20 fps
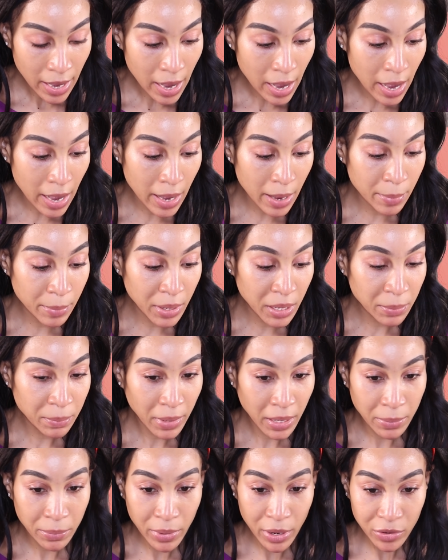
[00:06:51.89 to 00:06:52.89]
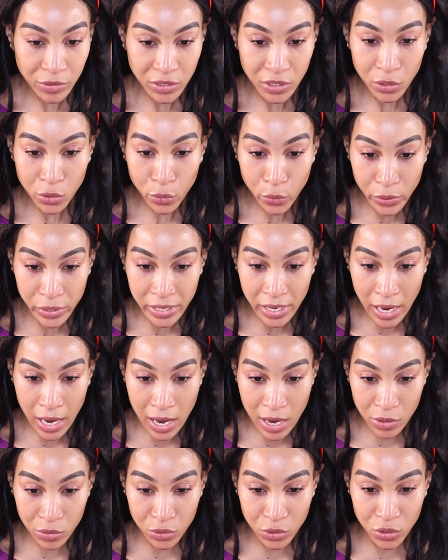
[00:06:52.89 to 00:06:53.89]
and my brows are growing
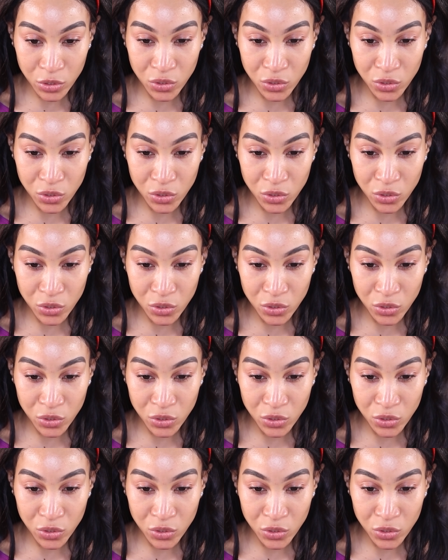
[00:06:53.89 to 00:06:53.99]
out,